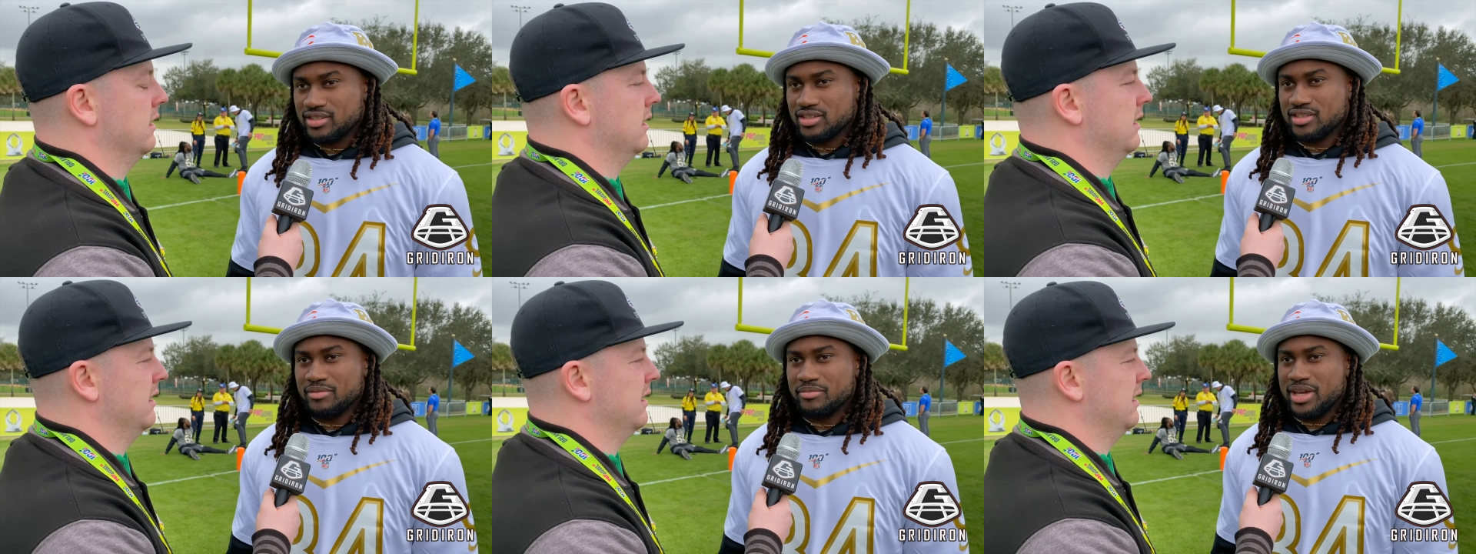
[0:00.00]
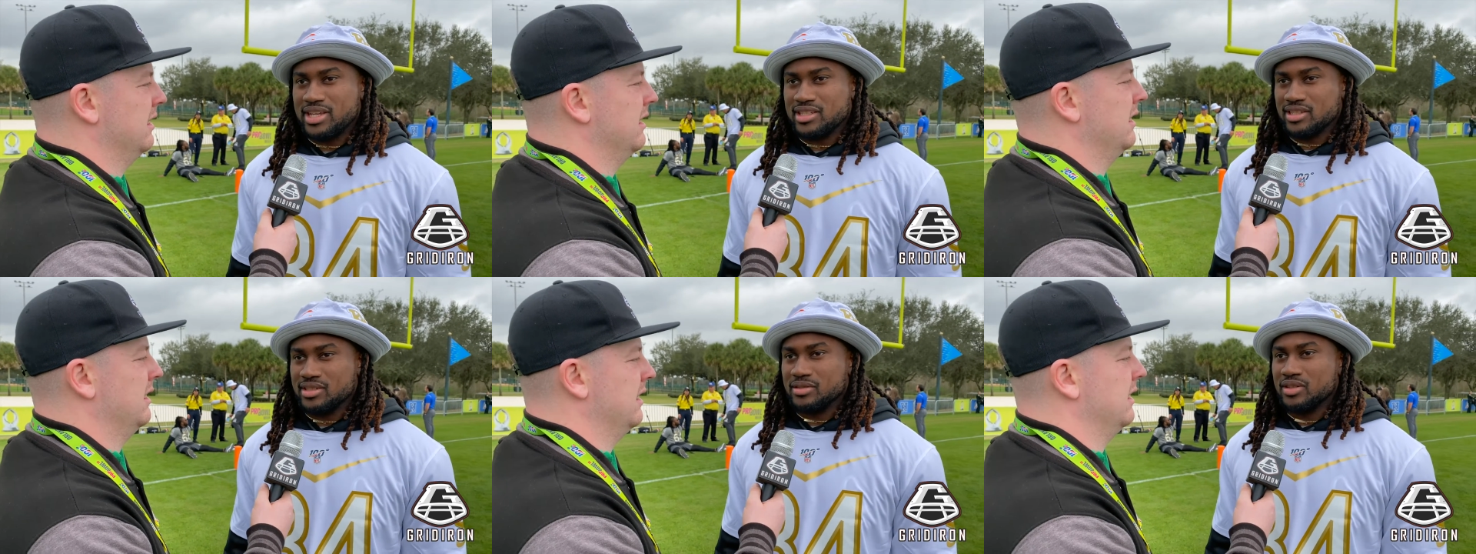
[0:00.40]
Speaker 1: just
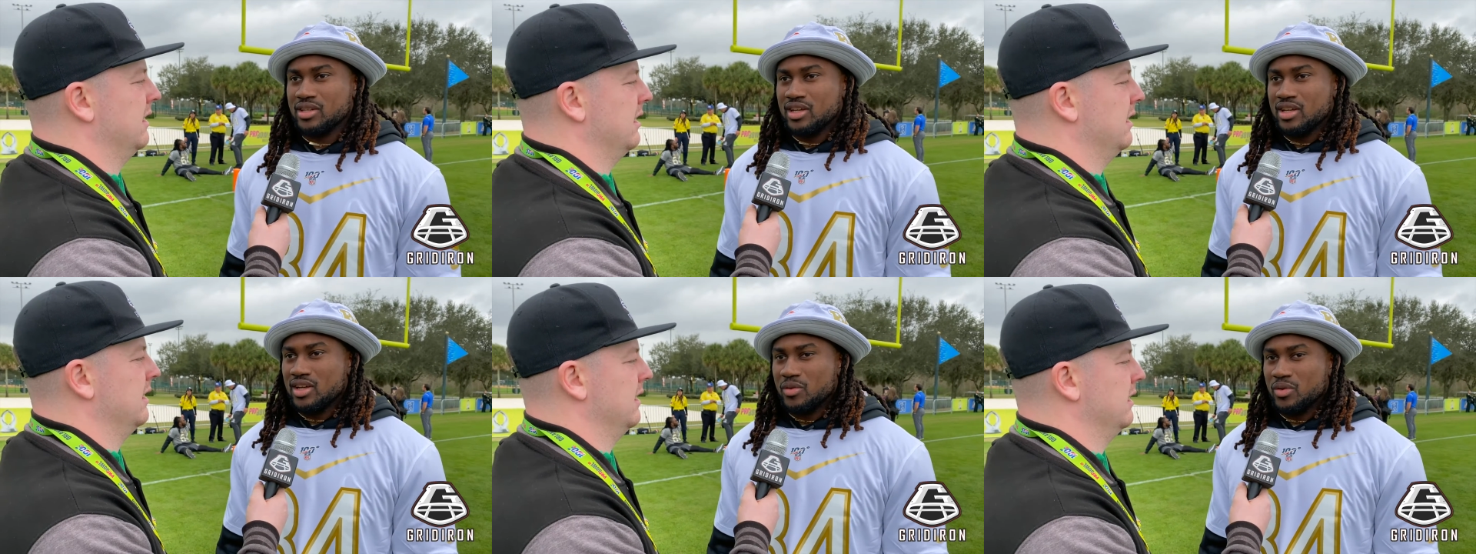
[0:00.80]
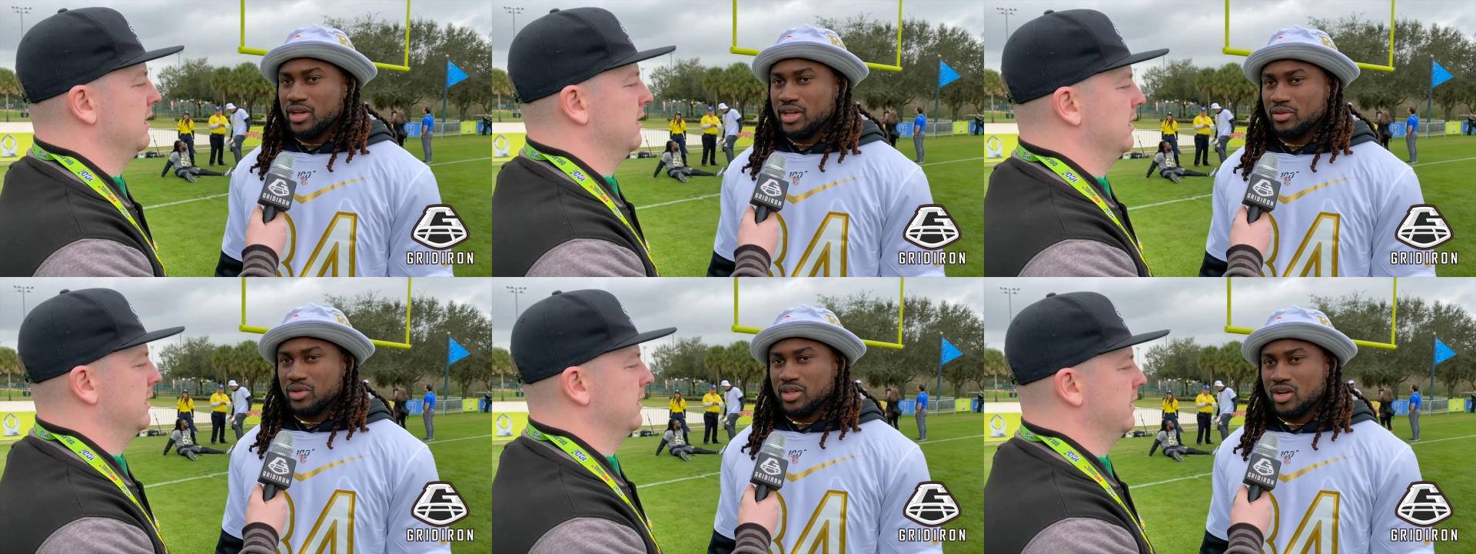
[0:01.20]
amazing
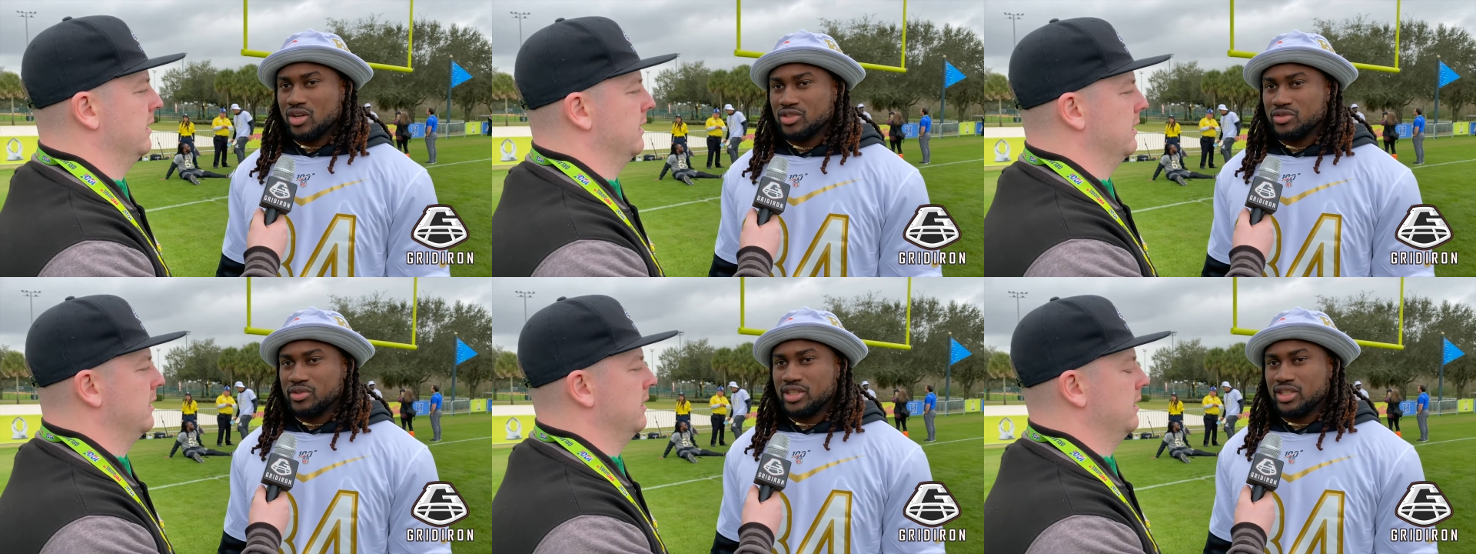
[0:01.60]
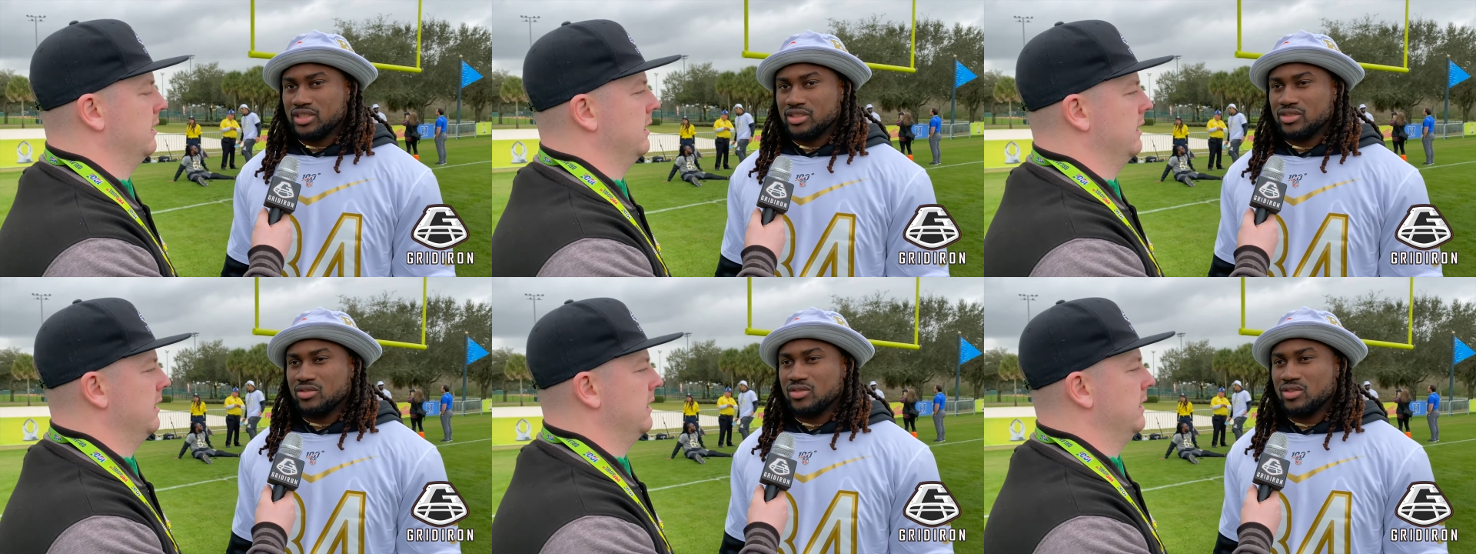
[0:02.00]
what what Coach Reid
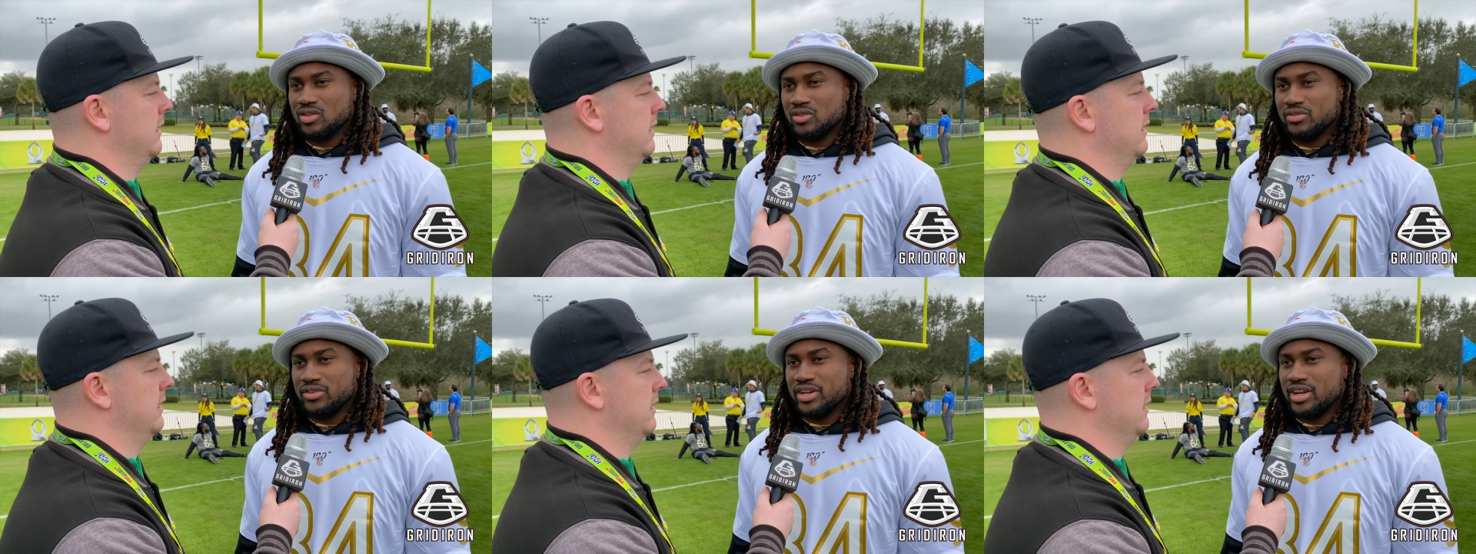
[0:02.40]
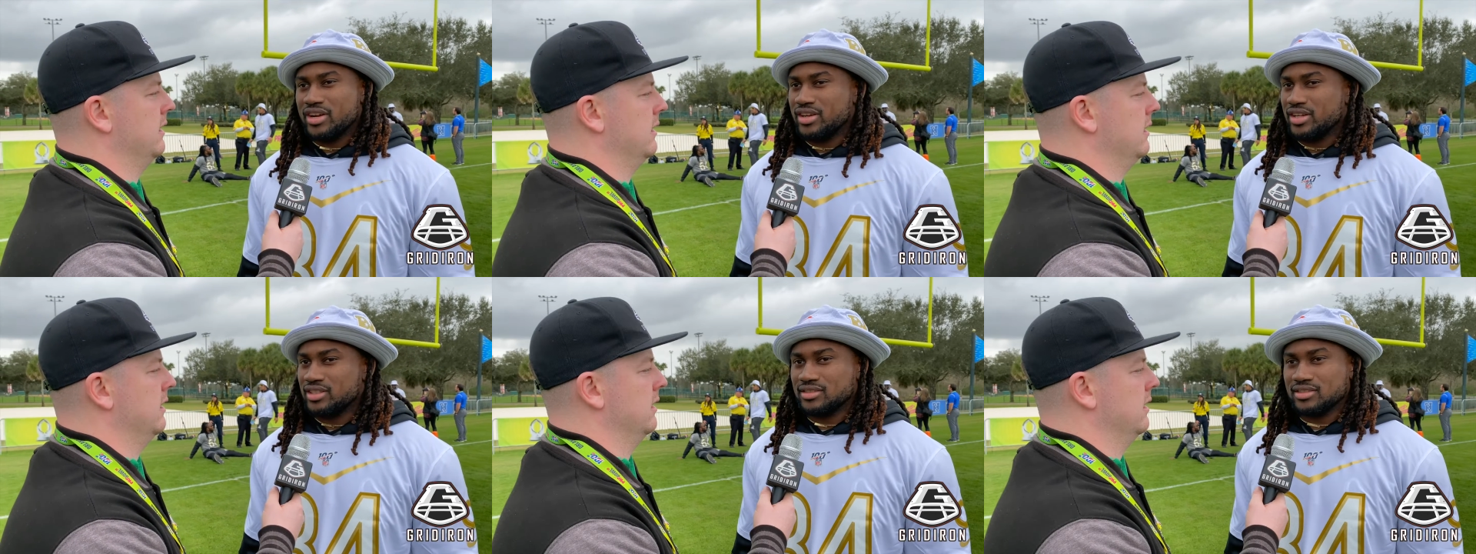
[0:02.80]
is doing over
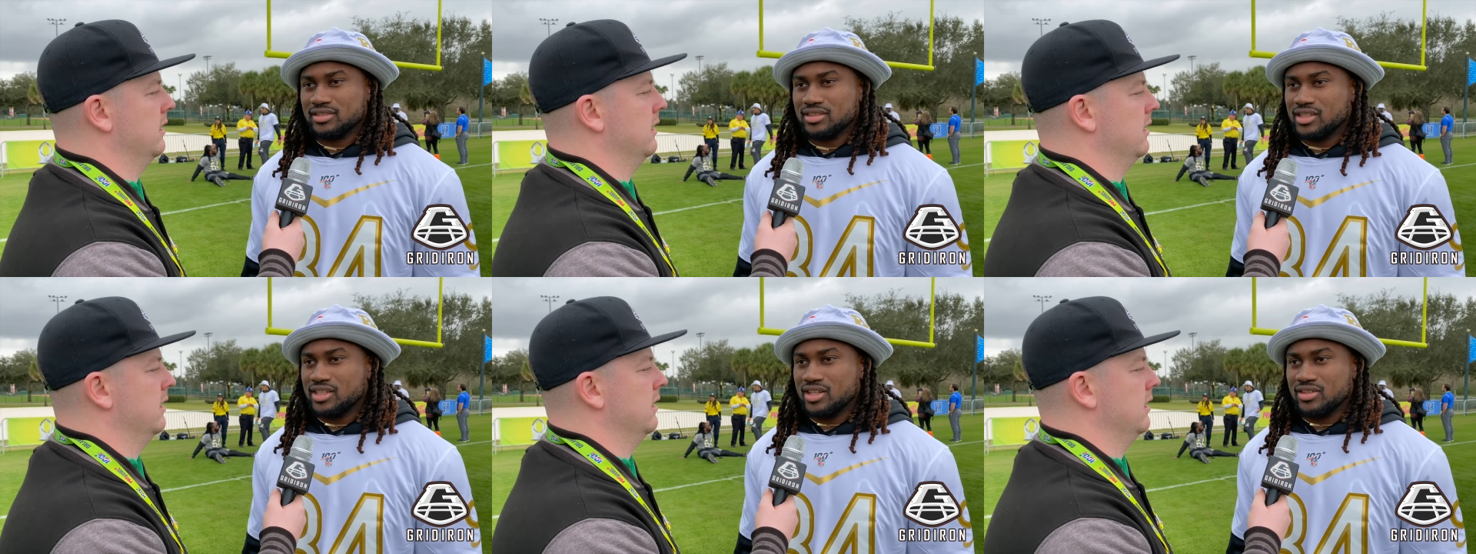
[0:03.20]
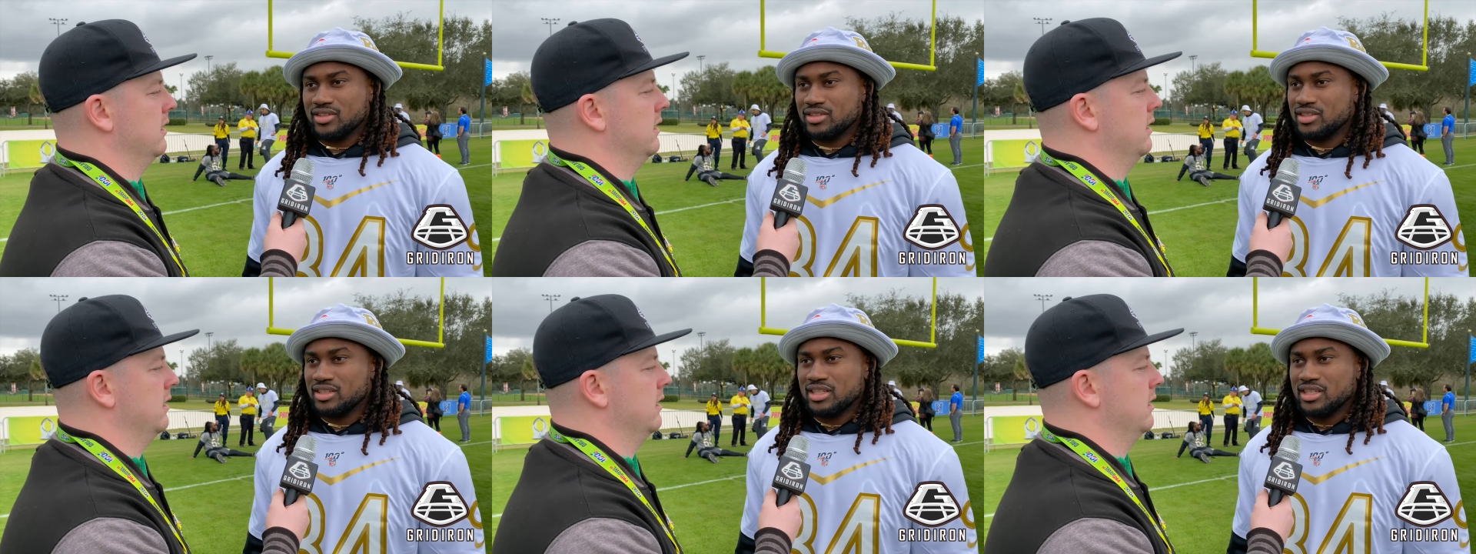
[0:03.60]
there, and you
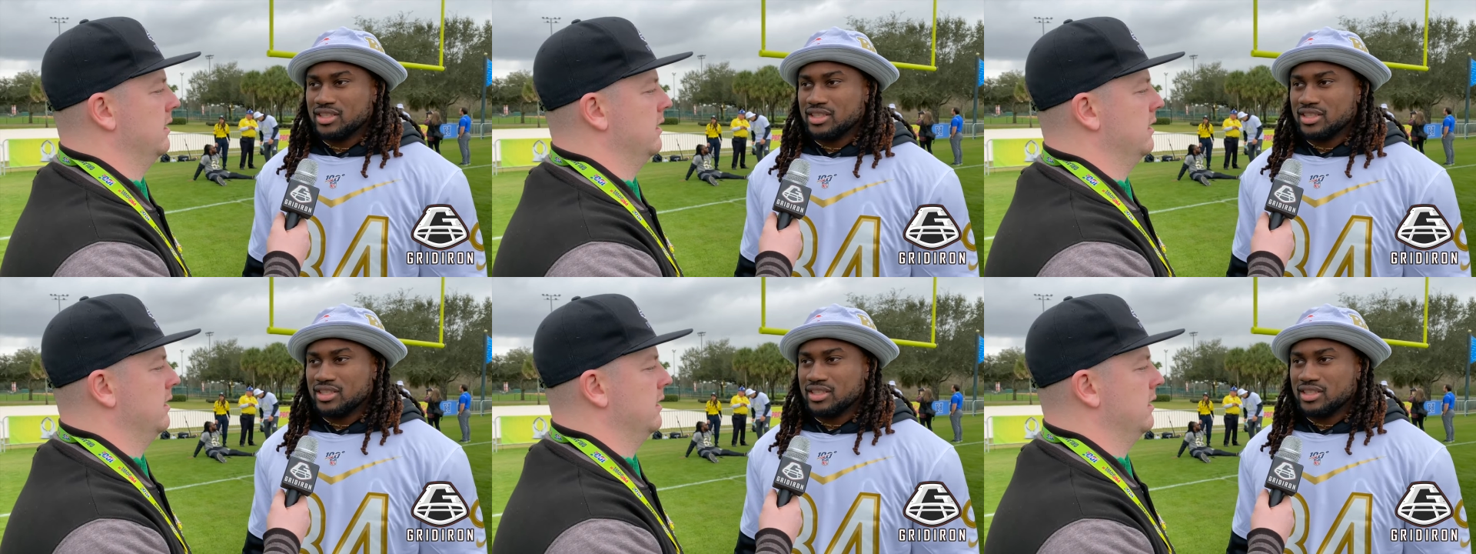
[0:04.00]
know,